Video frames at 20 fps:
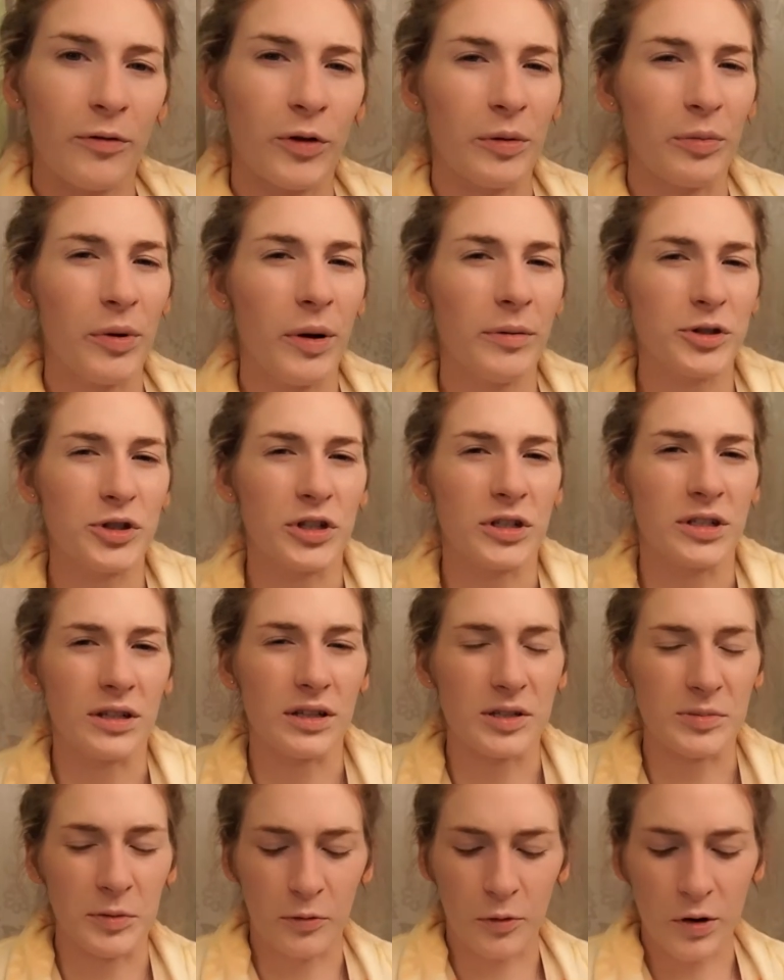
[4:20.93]
I probably should have did
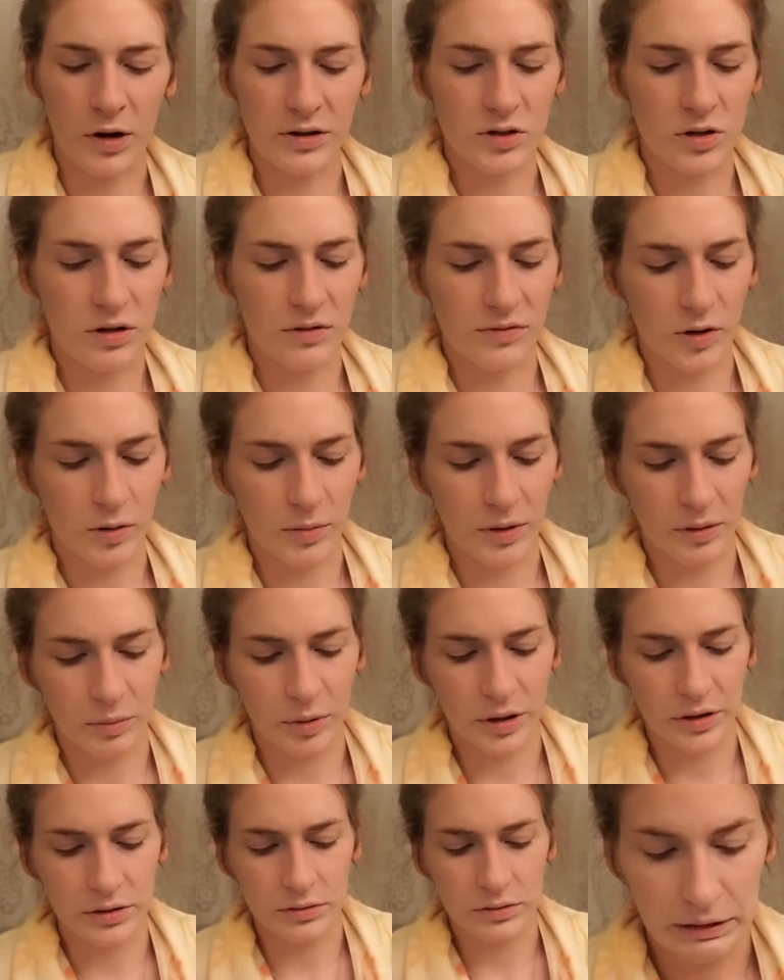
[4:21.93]
this before I started filming,
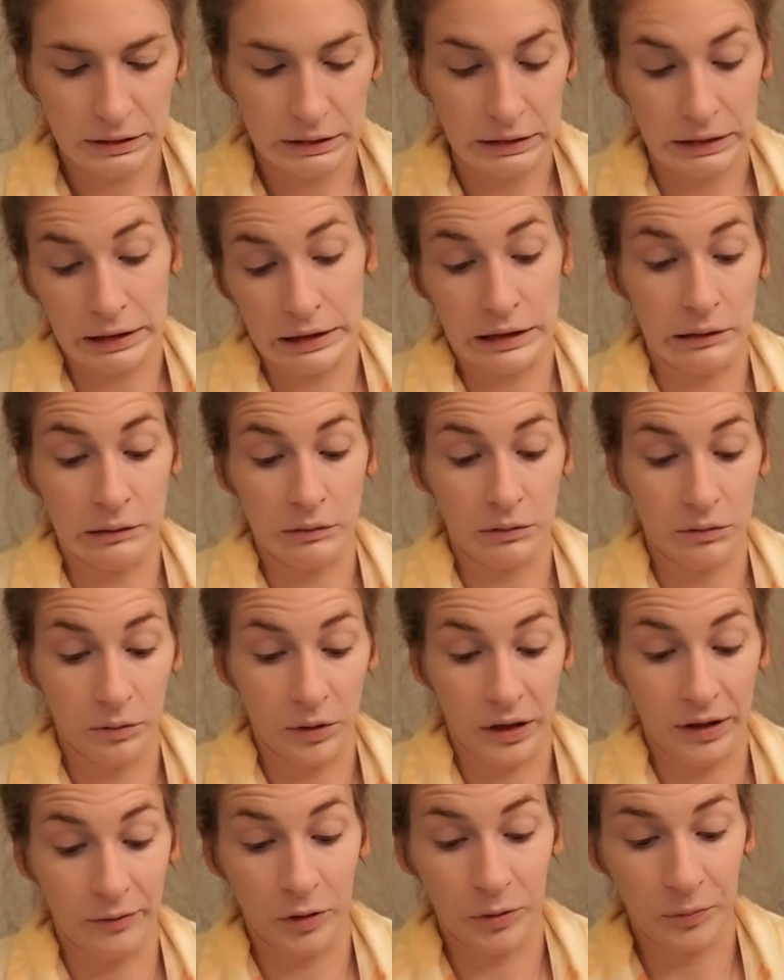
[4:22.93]
but
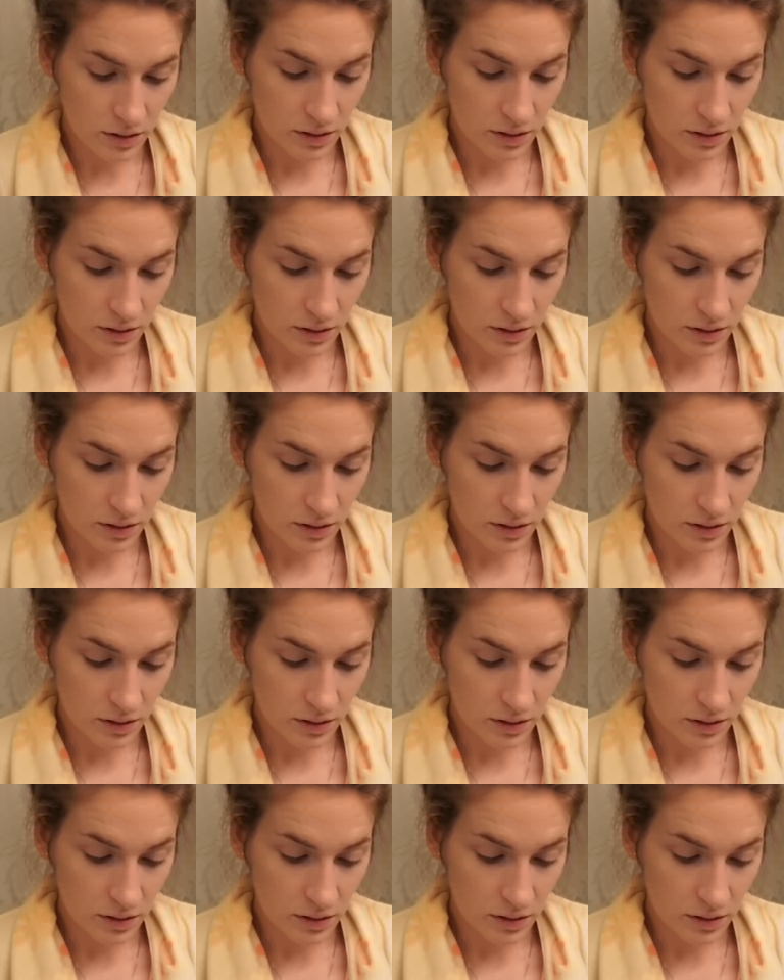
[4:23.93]
whatever.